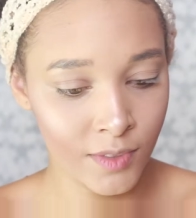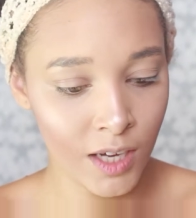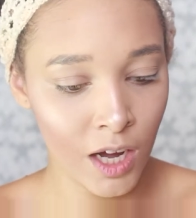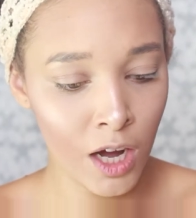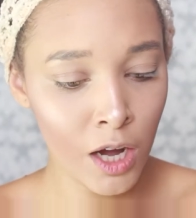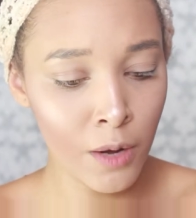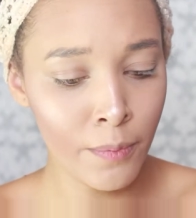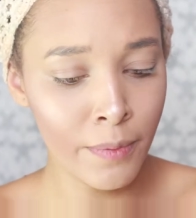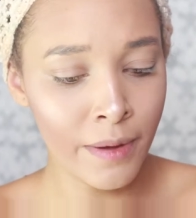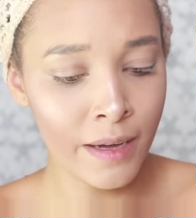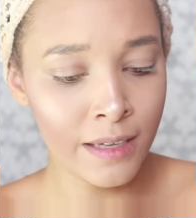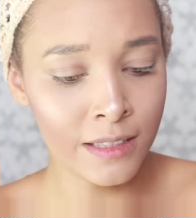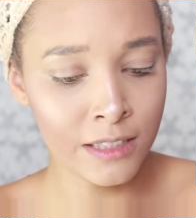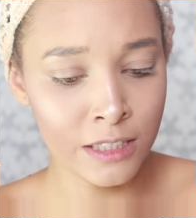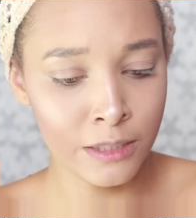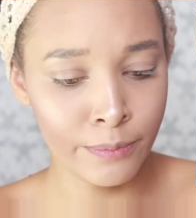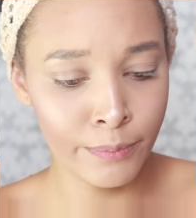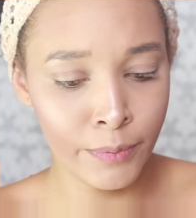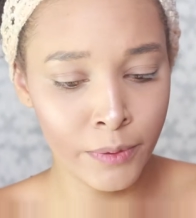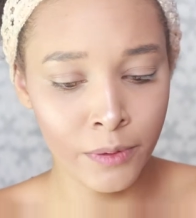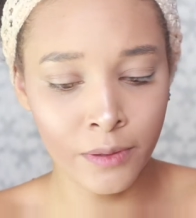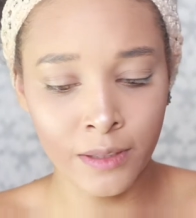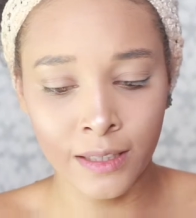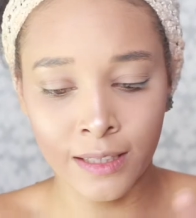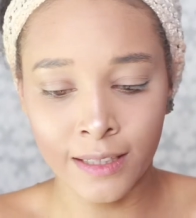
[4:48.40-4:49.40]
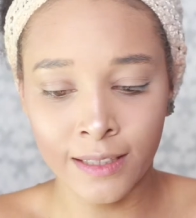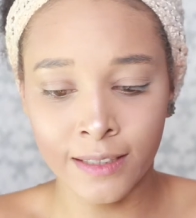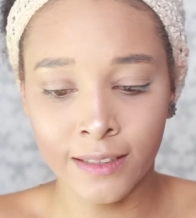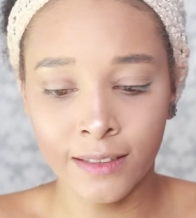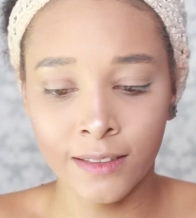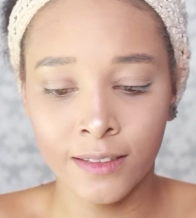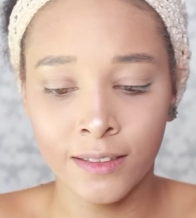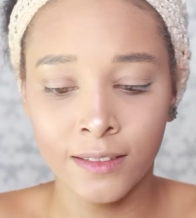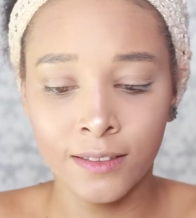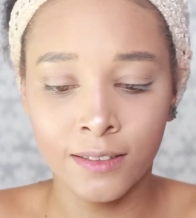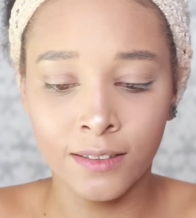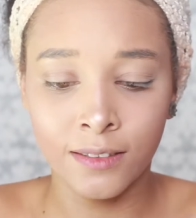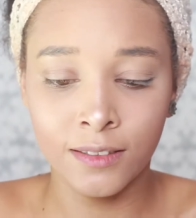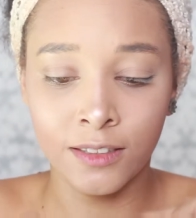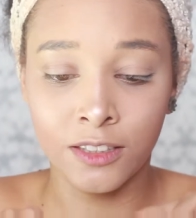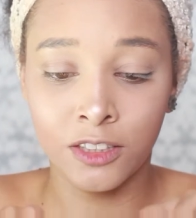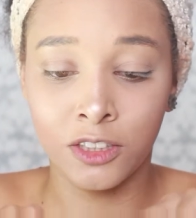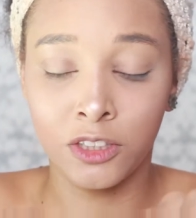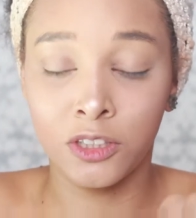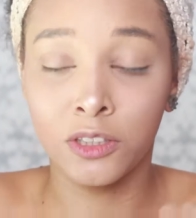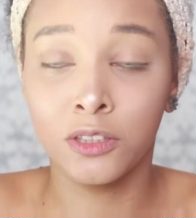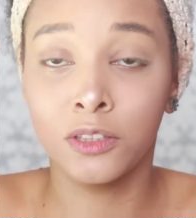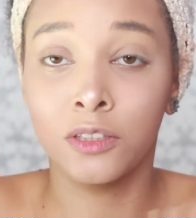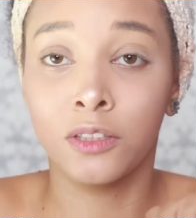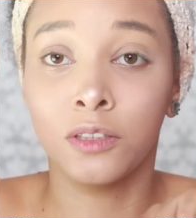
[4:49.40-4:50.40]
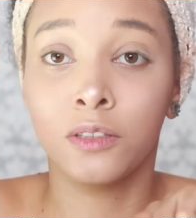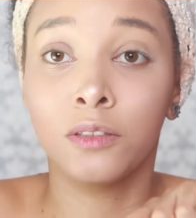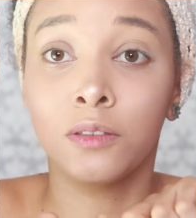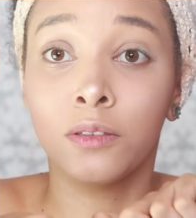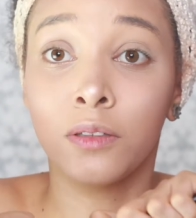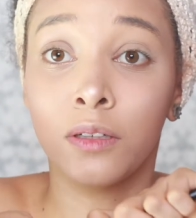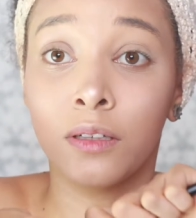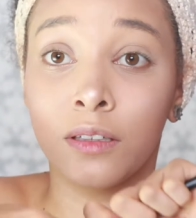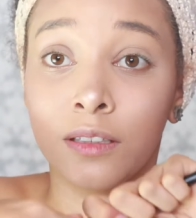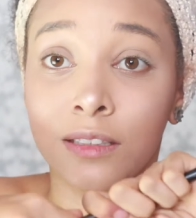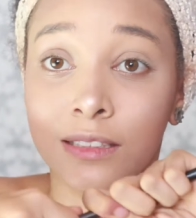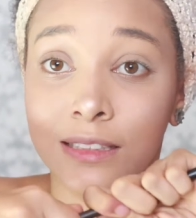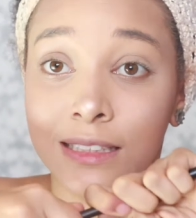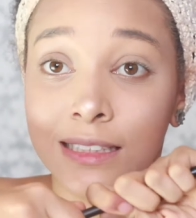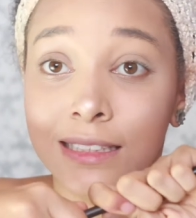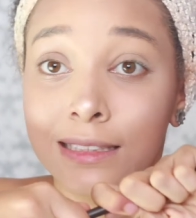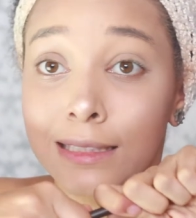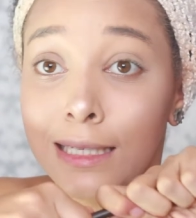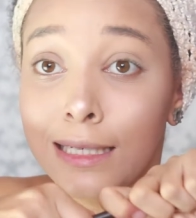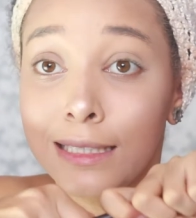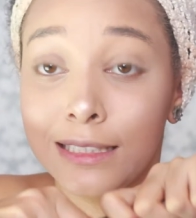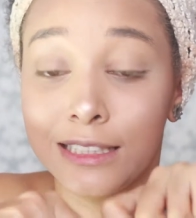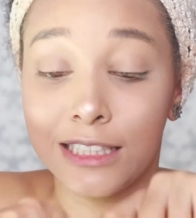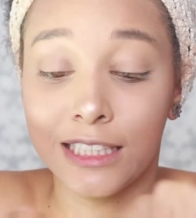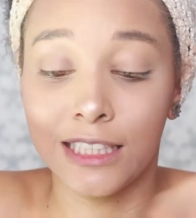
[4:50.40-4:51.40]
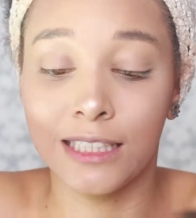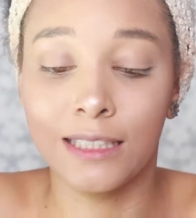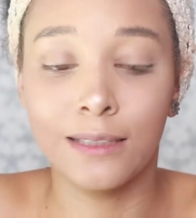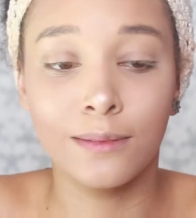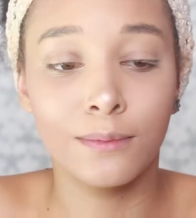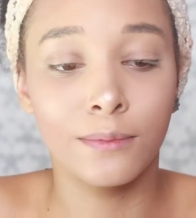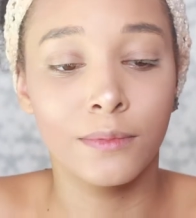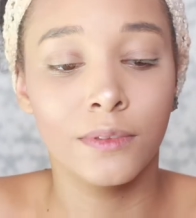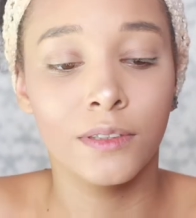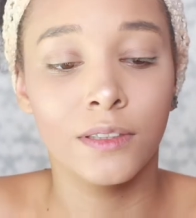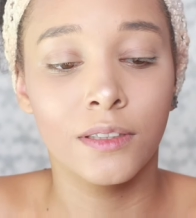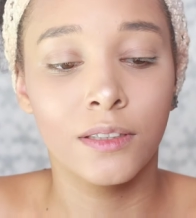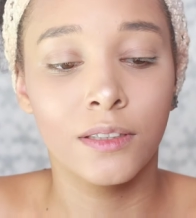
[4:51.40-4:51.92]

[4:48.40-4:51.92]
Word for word: I hope it has a spoolie. It should do, because this ain't cheap.